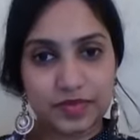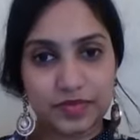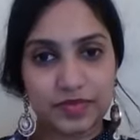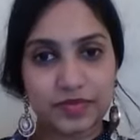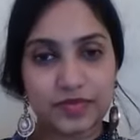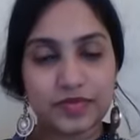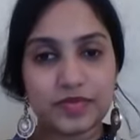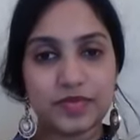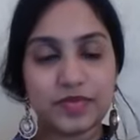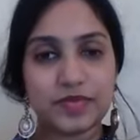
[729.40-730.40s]

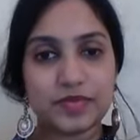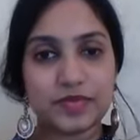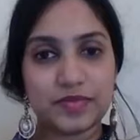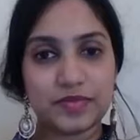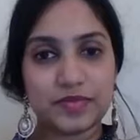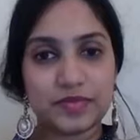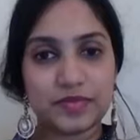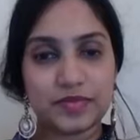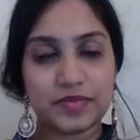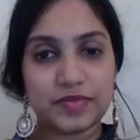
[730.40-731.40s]

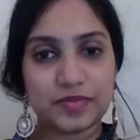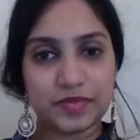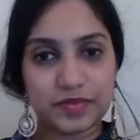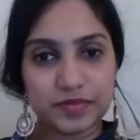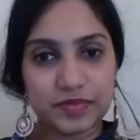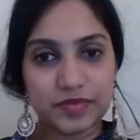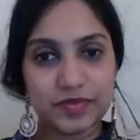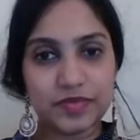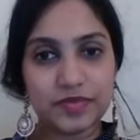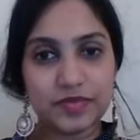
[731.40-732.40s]

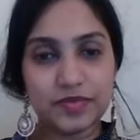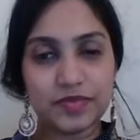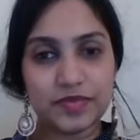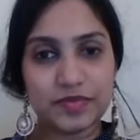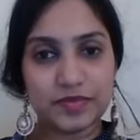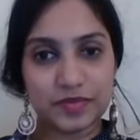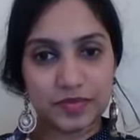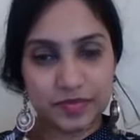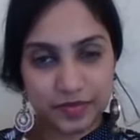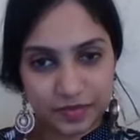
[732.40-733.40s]

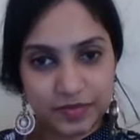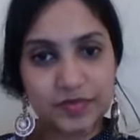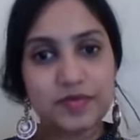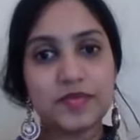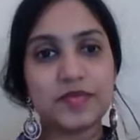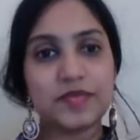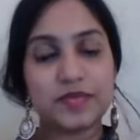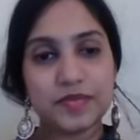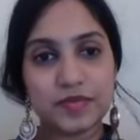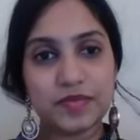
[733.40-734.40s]

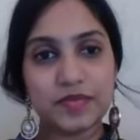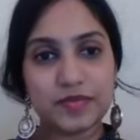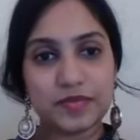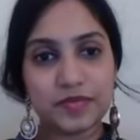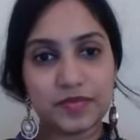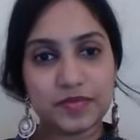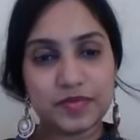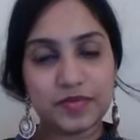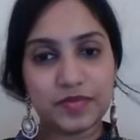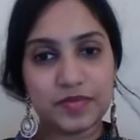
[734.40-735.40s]
This person isn't speaking.